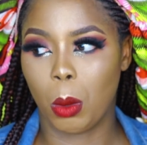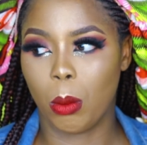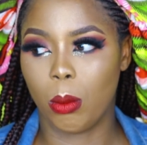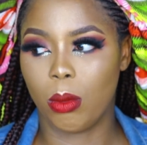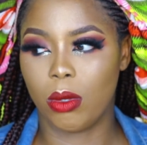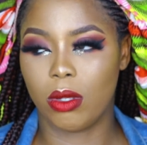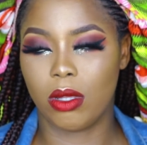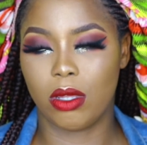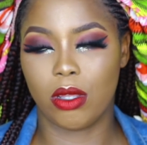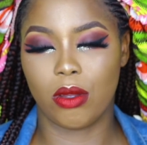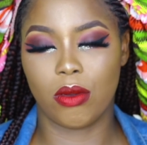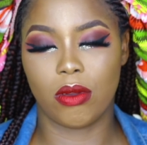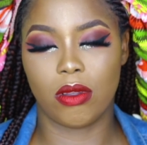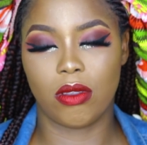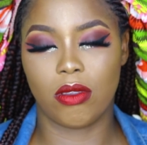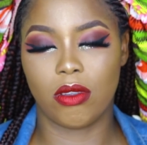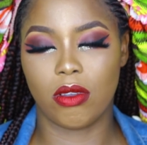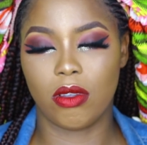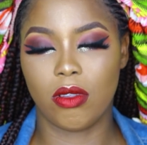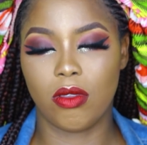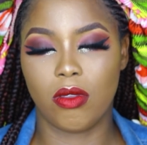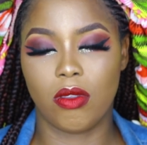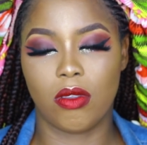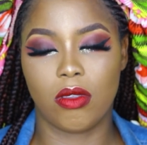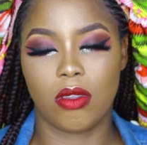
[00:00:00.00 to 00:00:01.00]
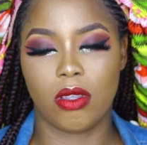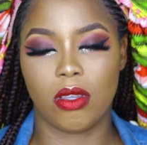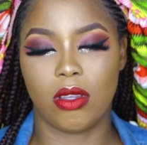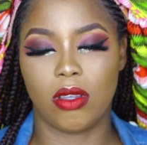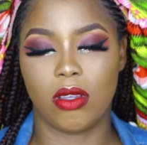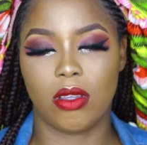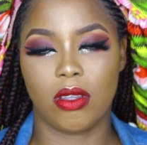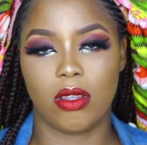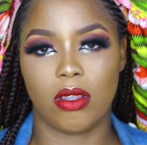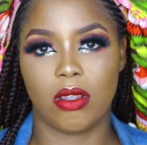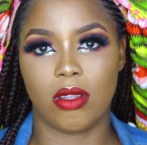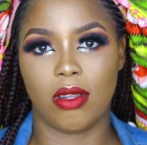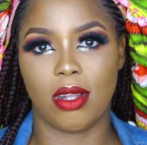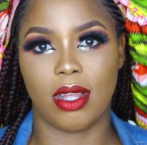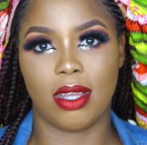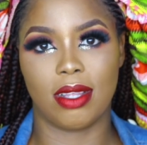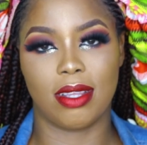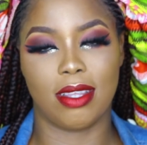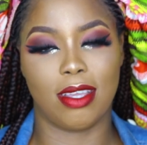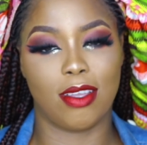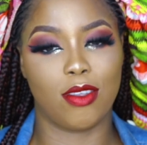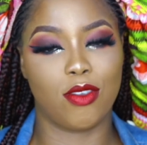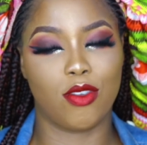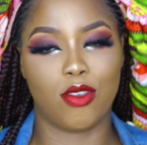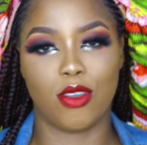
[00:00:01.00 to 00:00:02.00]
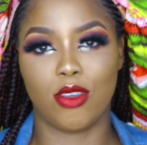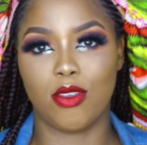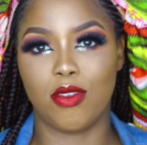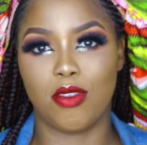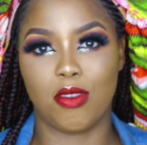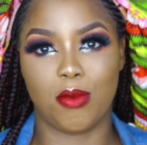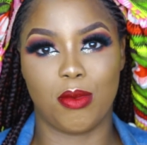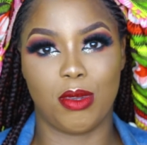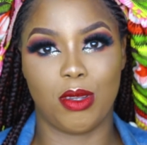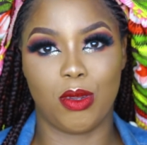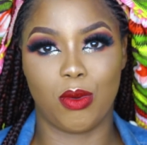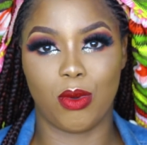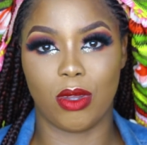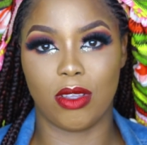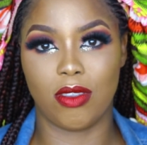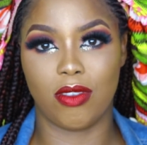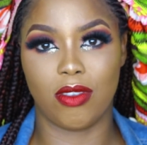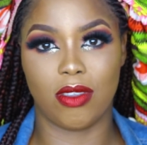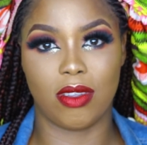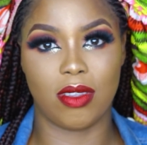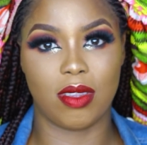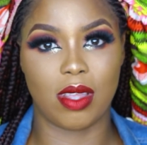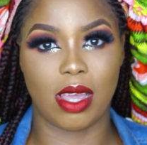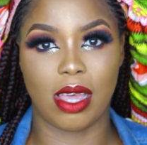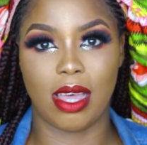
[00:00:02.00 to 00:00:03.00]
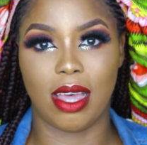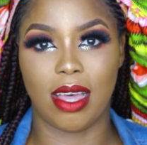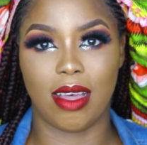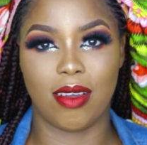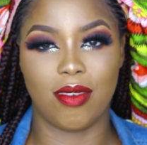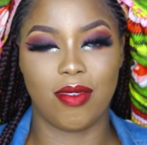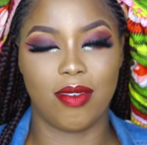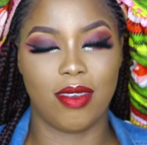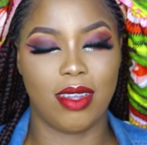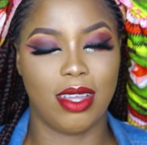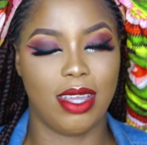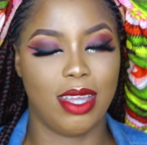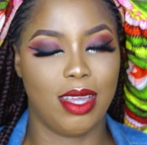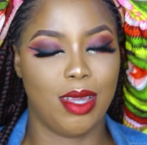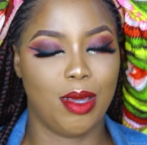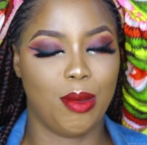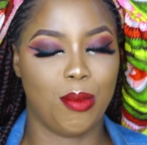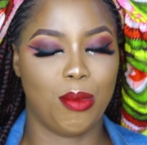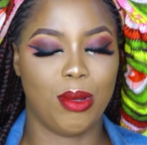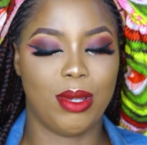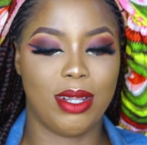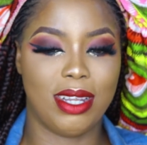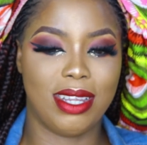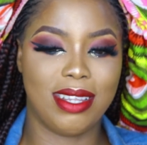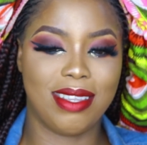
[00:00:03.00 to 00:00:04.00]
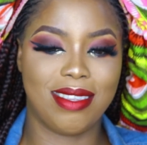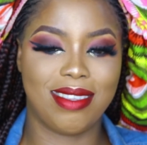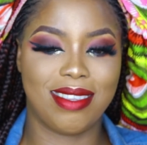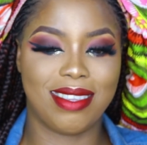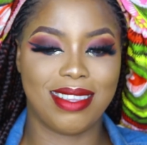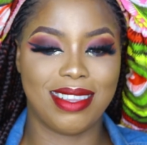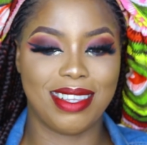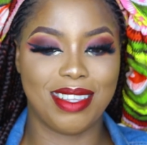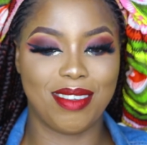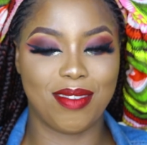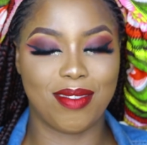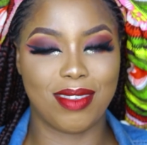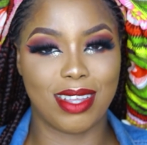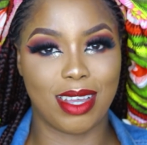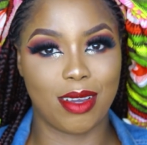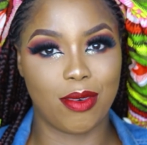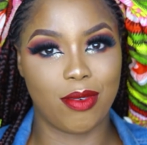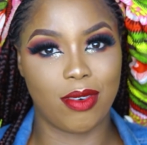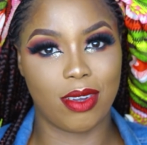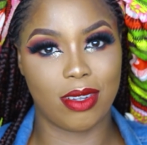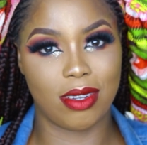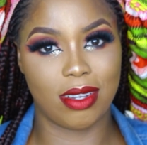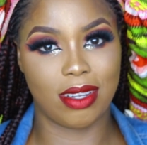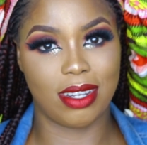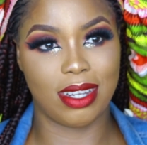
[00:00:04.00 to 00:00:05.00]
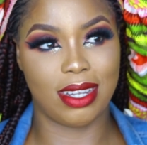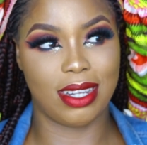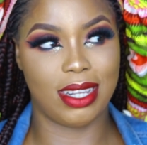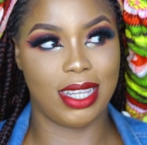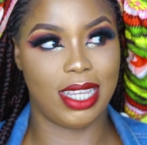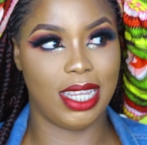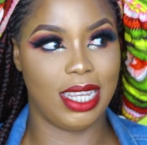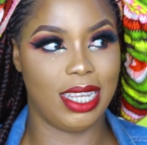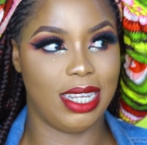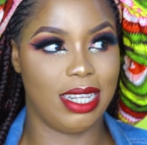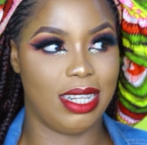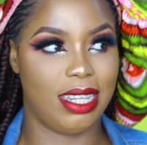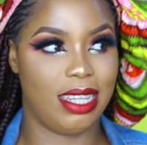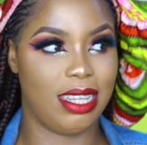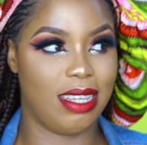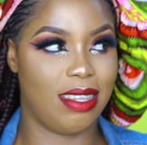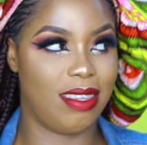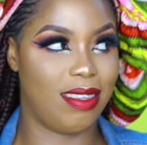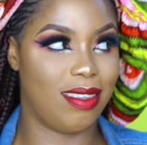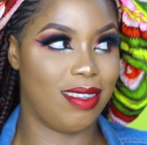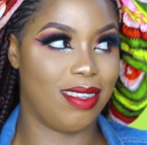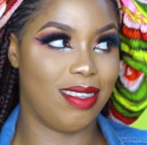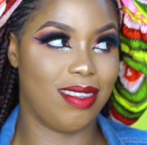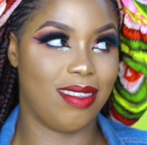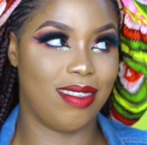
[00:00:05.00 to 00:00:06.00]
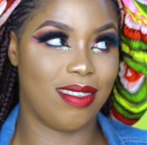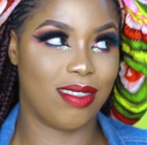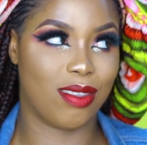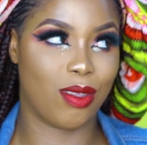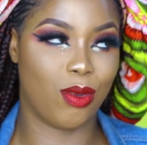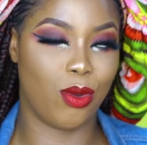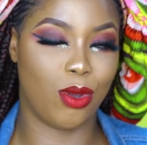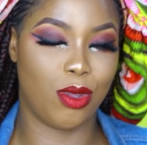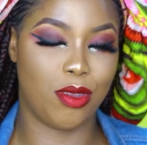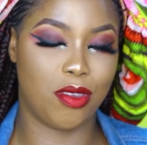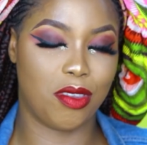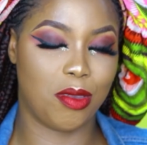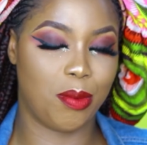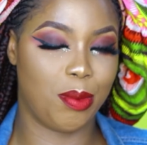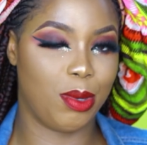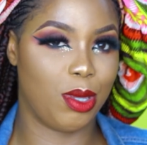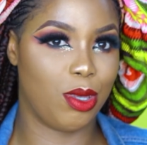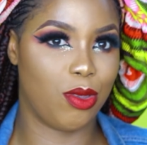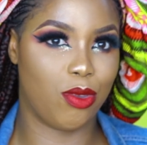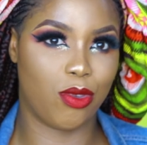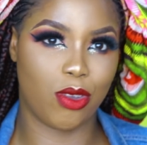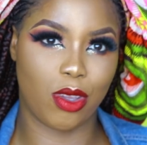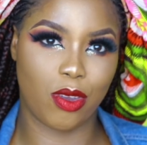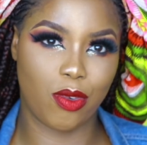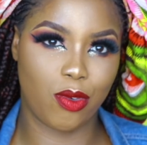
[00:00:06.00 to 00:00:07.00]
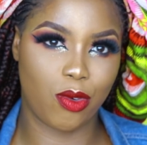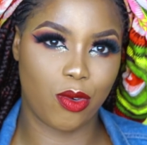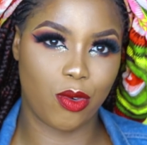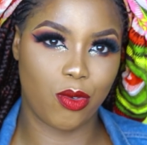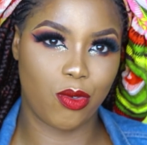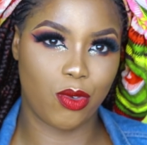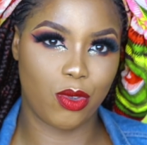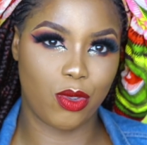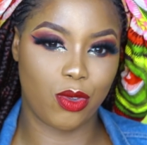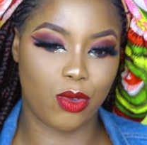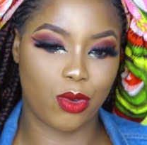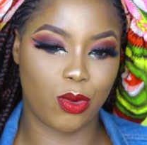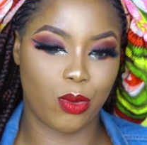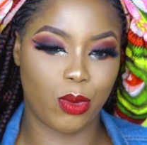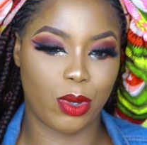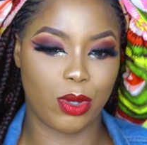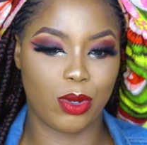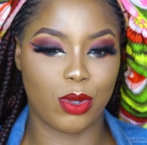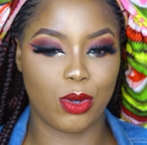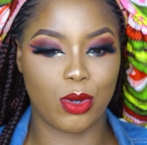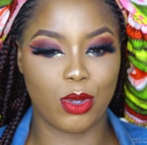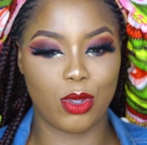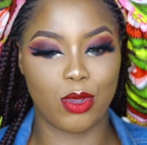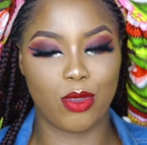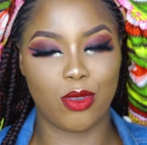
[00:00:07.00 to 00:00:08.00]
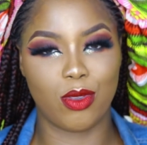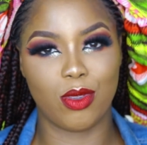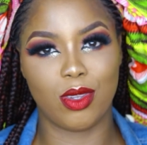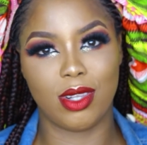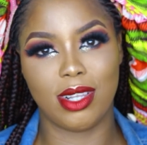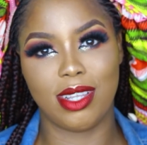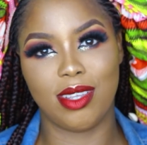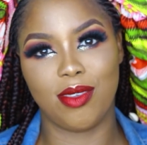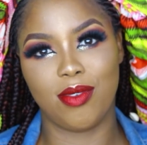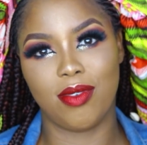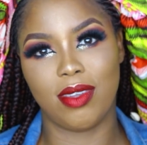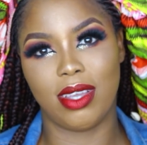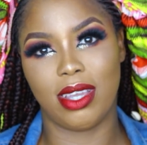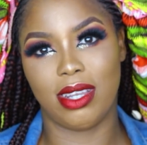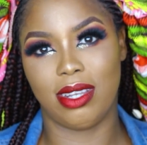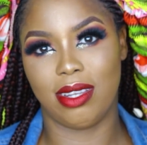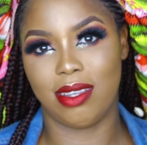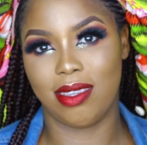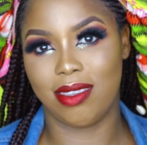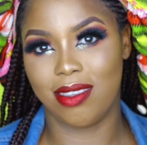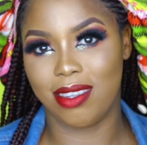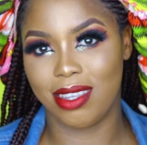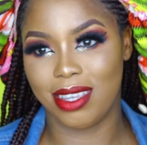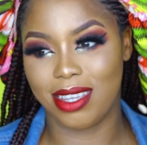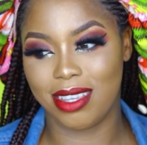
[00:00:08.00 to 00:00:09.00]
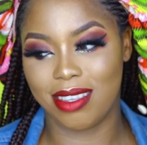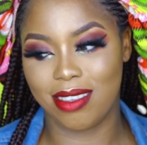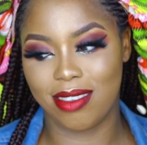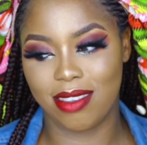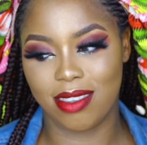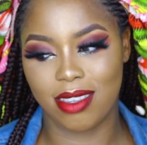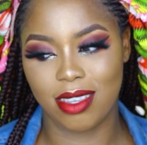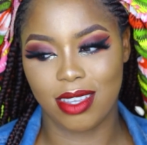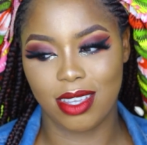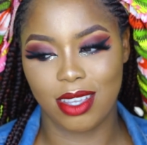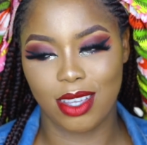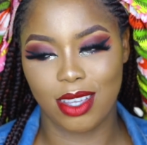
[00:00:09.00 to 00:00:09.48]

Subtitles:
But there were just like, there's just too many questions I have, but let's leave that for another day. This is going to be a joyful video. We're not going to leave any tears